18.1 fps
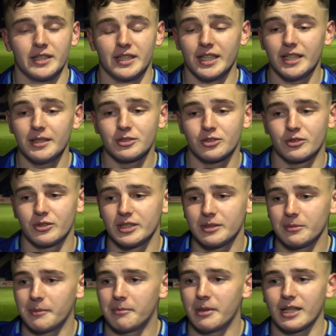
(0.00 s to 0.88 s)
Yeah, it's
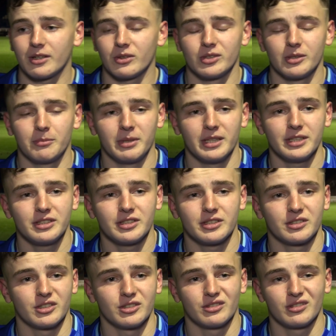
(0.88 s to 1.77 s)
great to be back on the
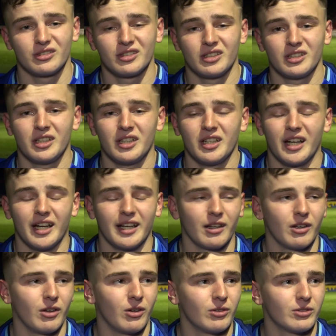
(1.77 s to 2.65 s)
pitch. Just
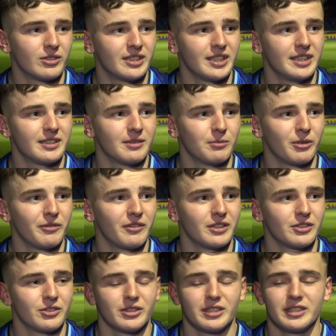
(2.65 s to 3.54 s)
had a long season with
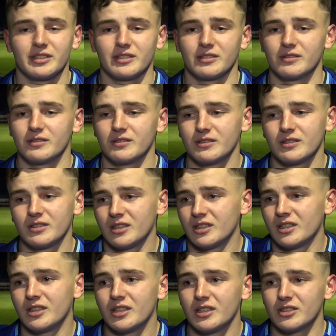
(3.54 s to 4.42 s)
injuries and
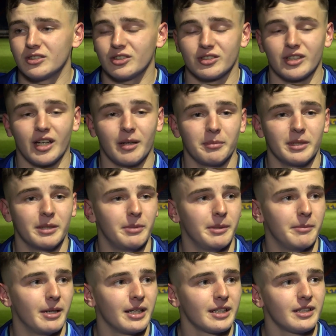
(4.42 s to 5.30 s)
just happy to
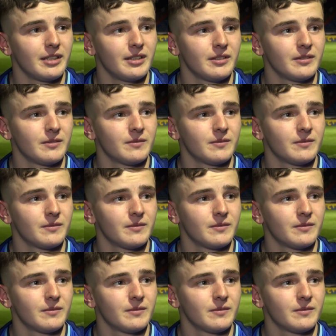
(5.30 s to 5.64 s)
be back.